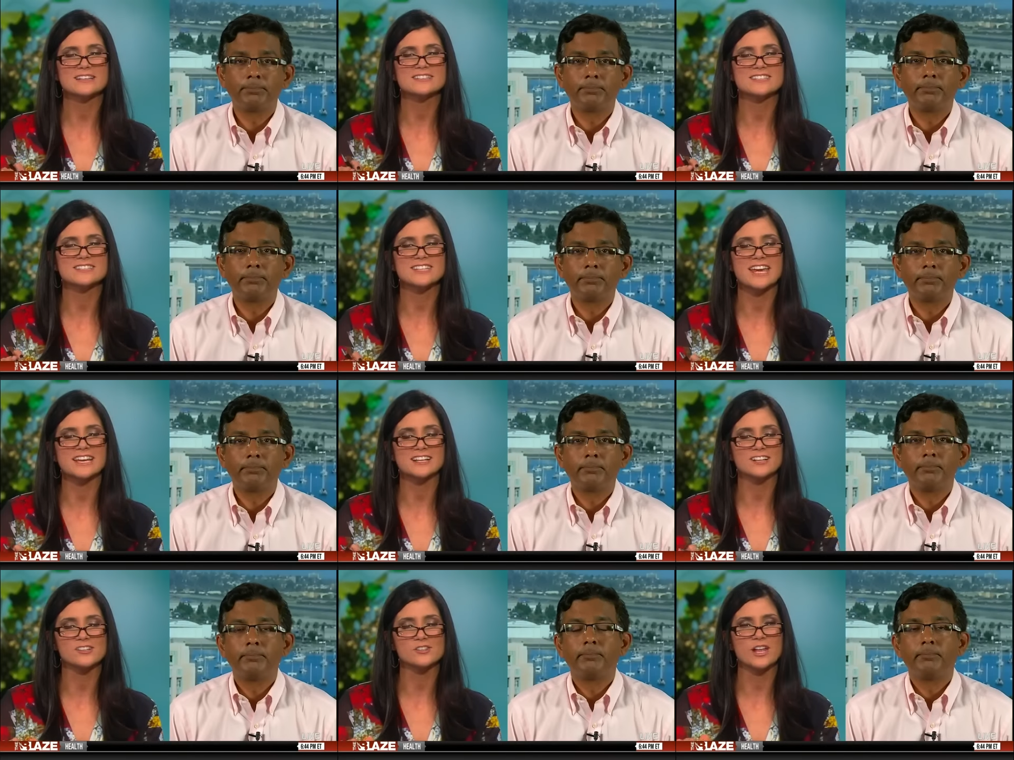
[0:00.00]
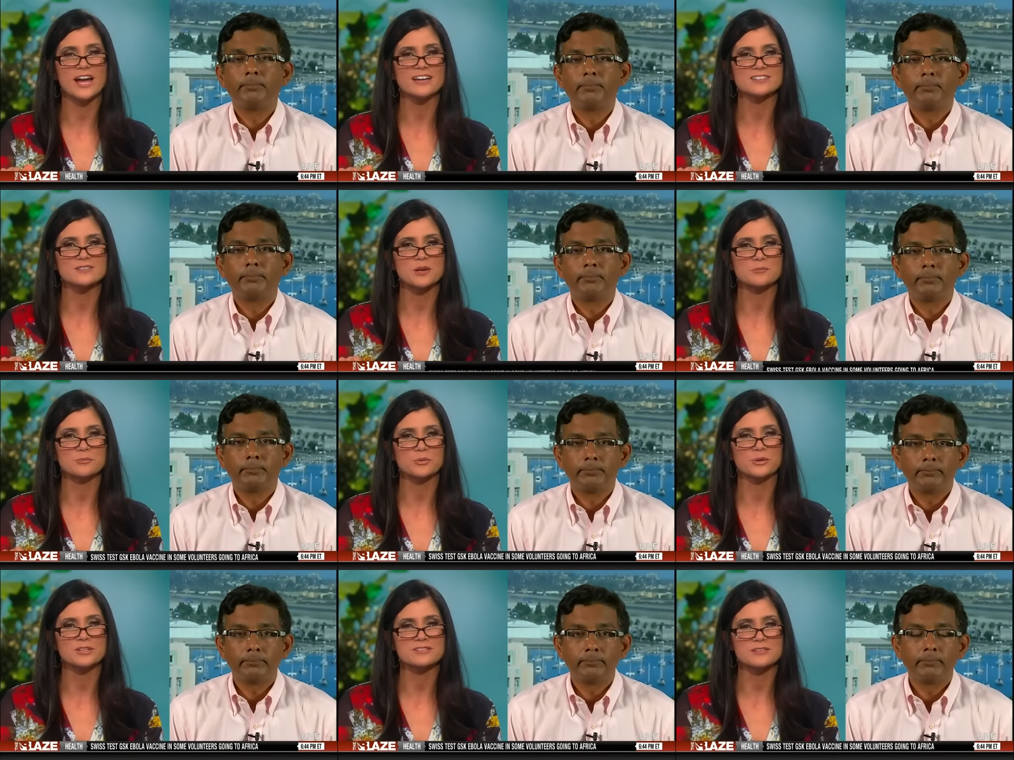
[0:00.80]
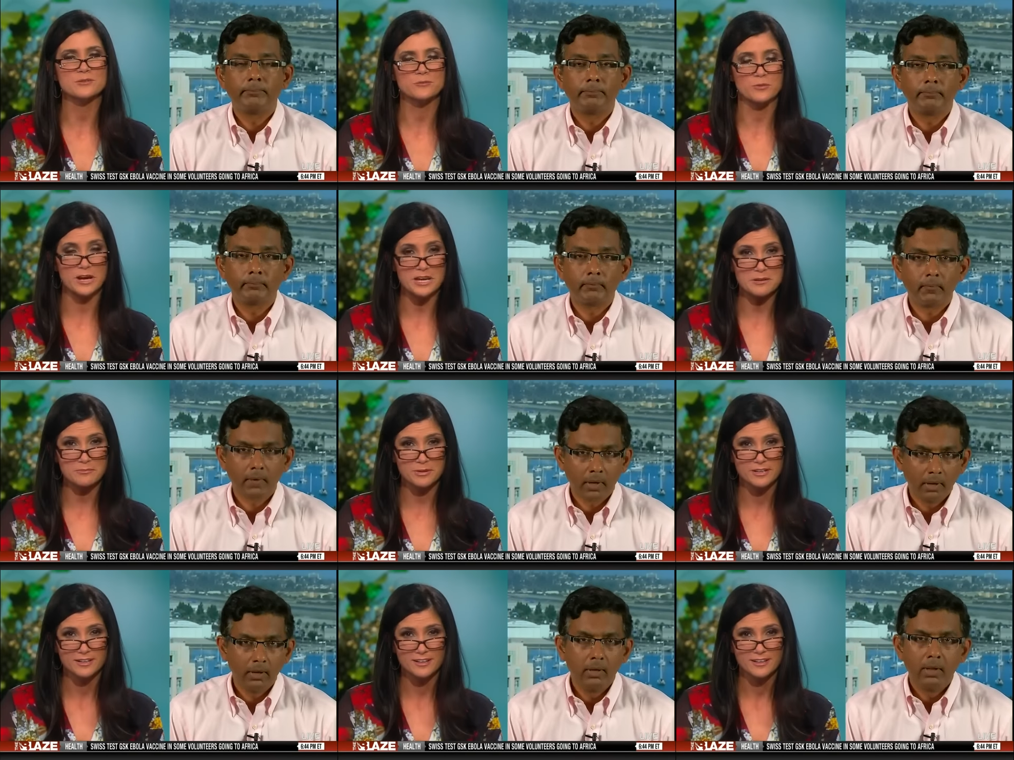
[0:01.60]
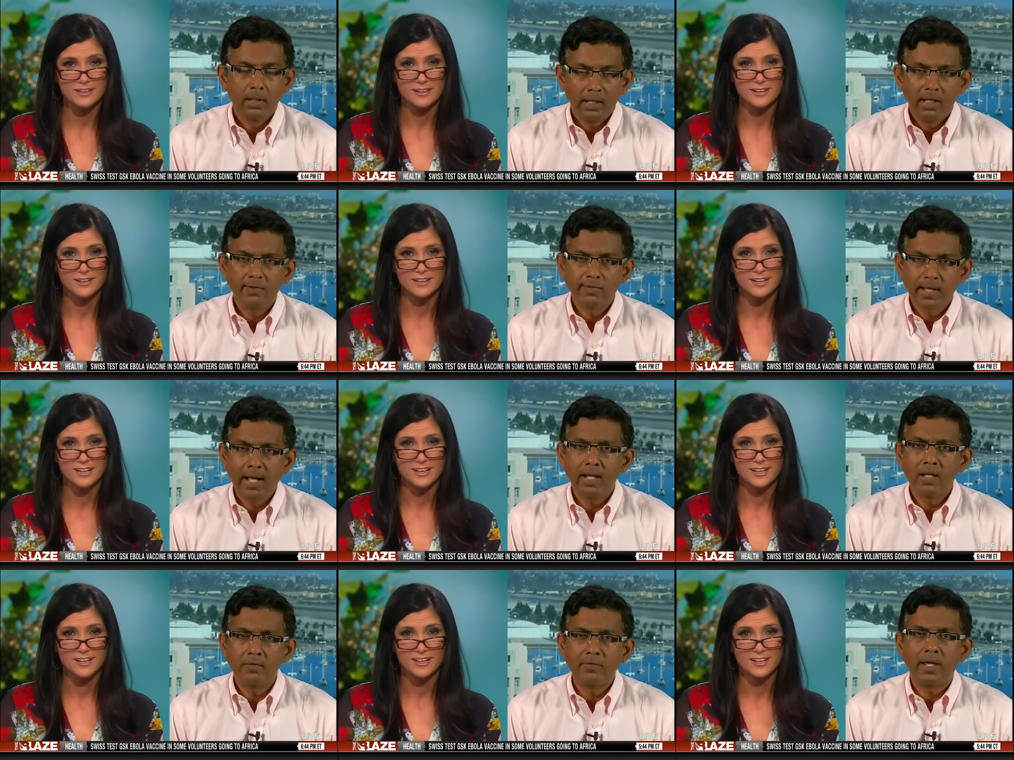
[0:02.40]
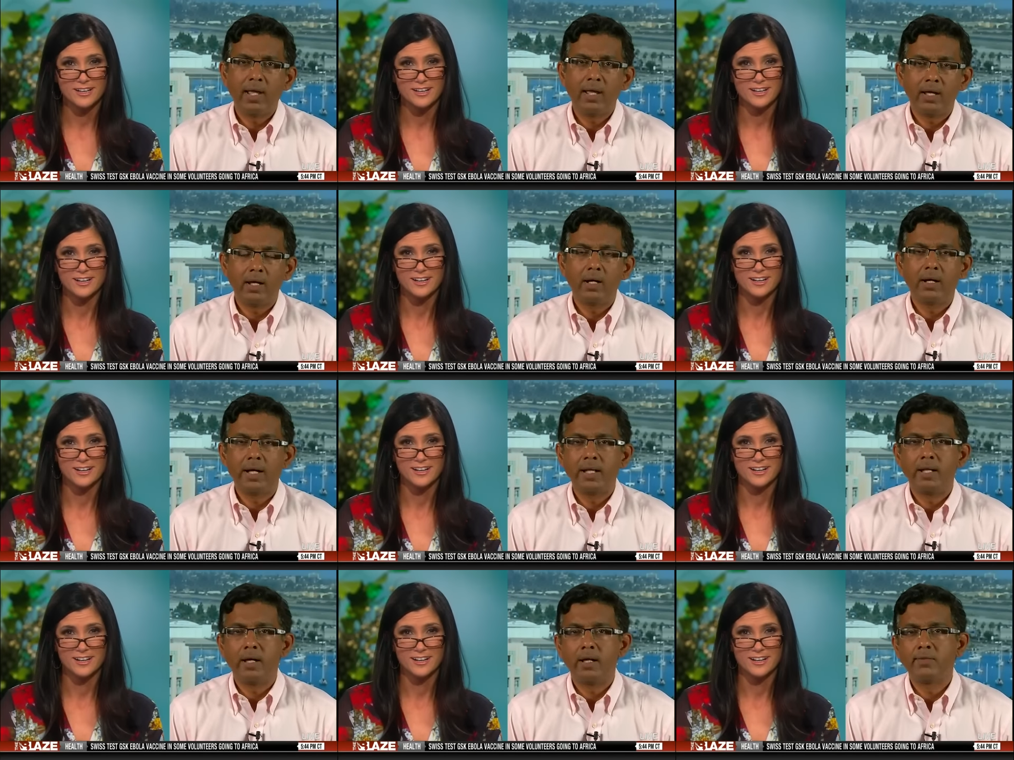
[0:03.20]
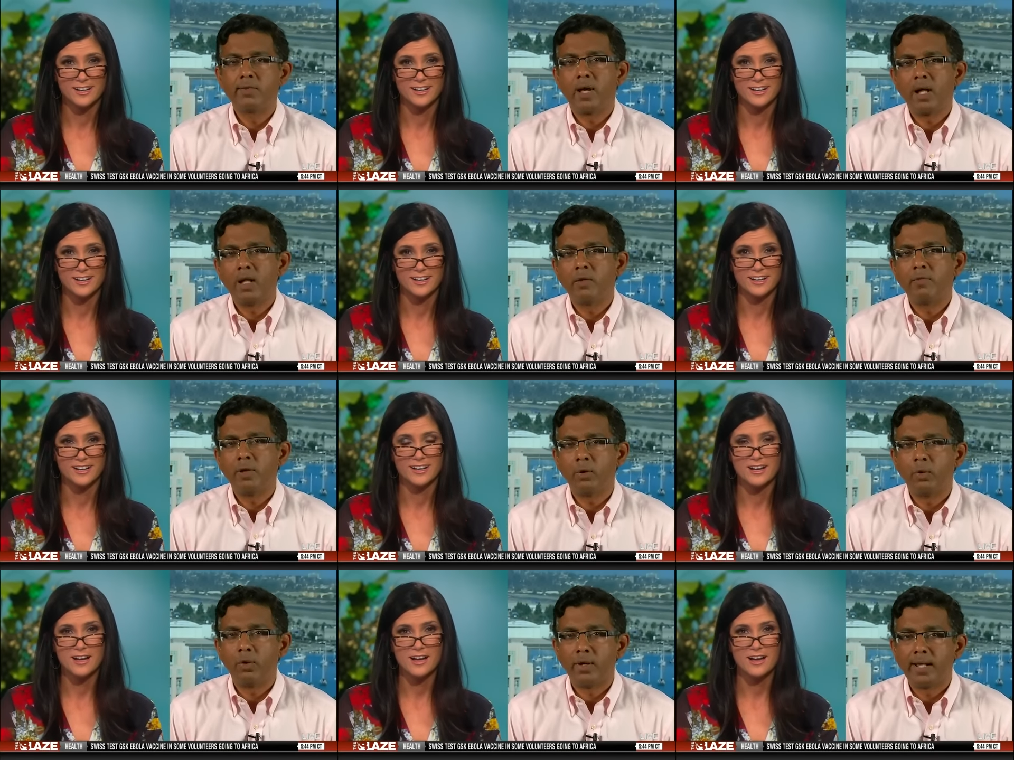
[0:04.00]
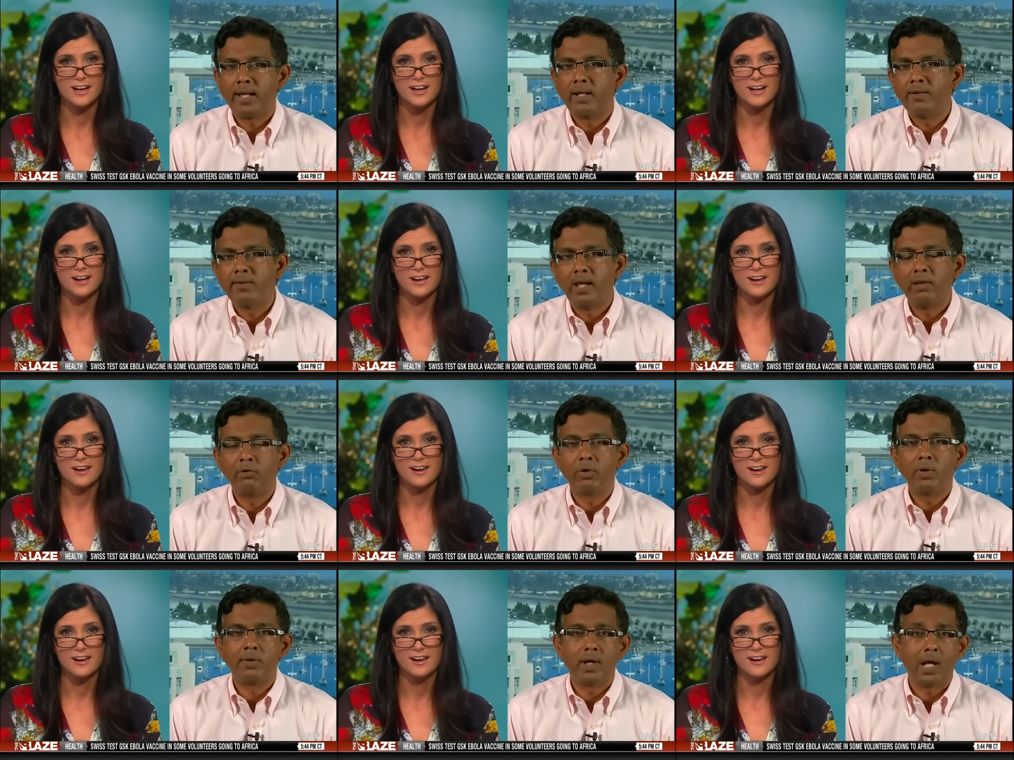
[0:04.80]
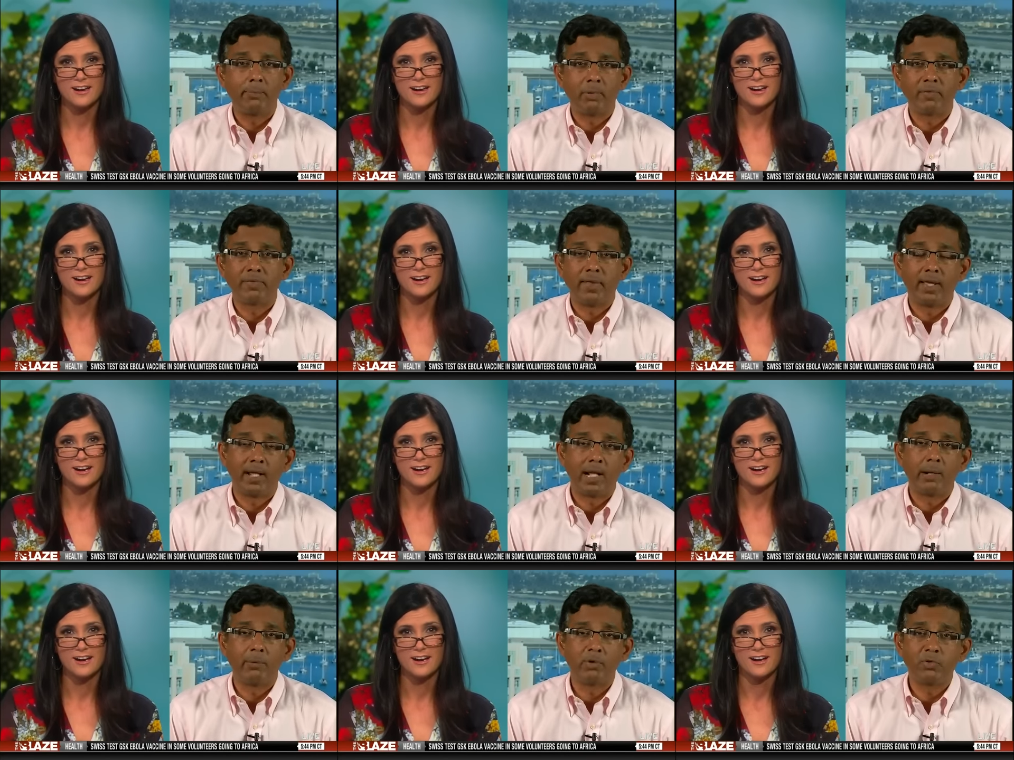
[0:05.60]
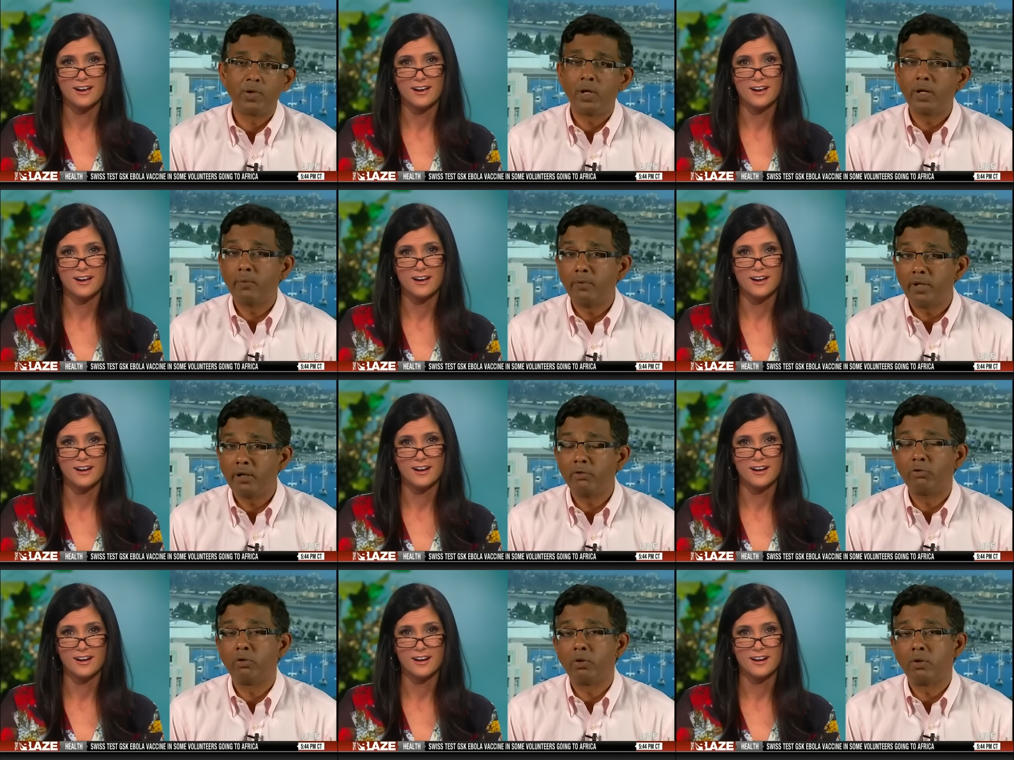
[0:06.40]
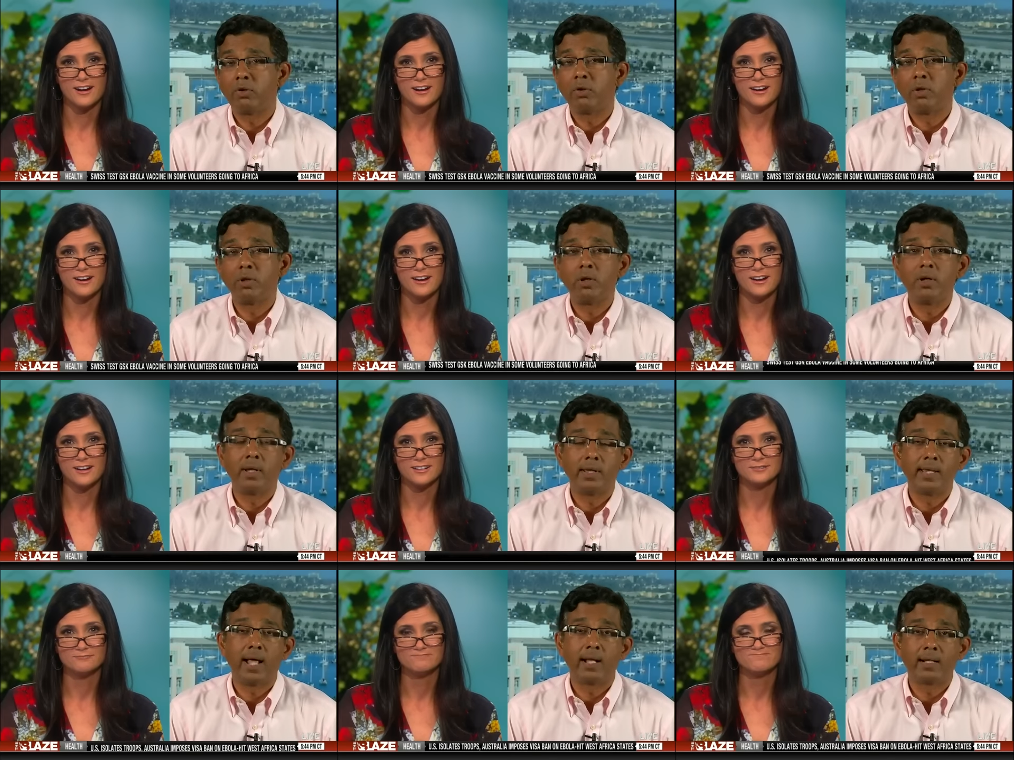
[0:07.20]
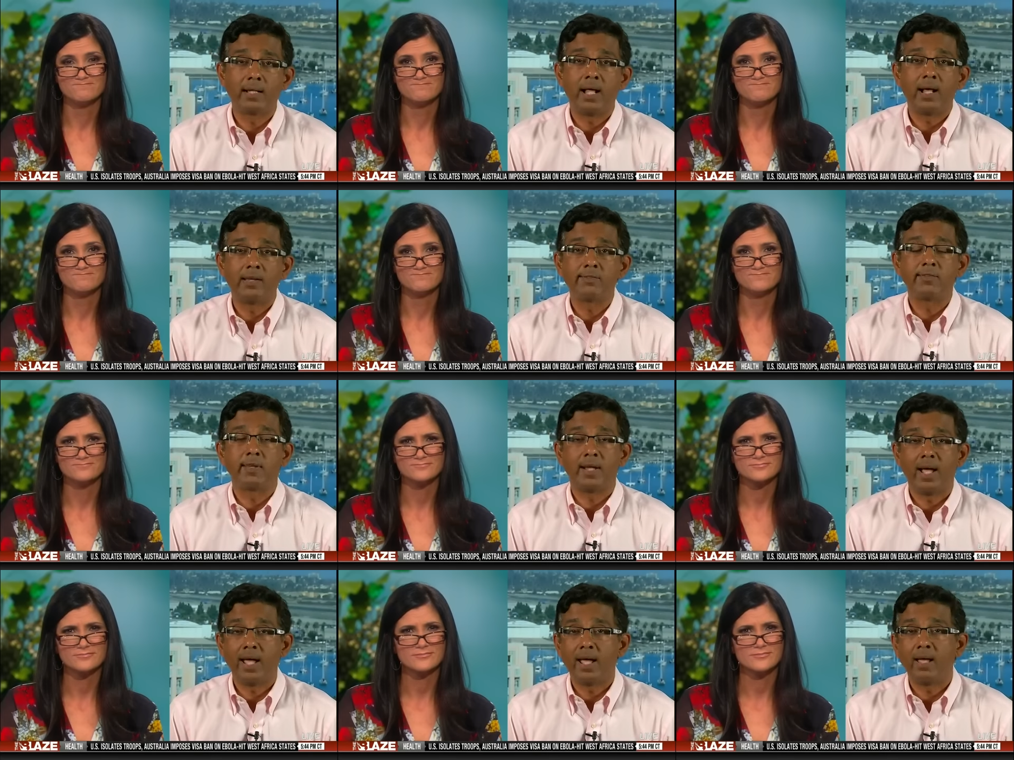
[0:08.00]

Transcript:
Speaker 1: had to take a class on prison rape?
Speaker 2: It's kind of an orientation type of thing, and I was very reassured to learn in that class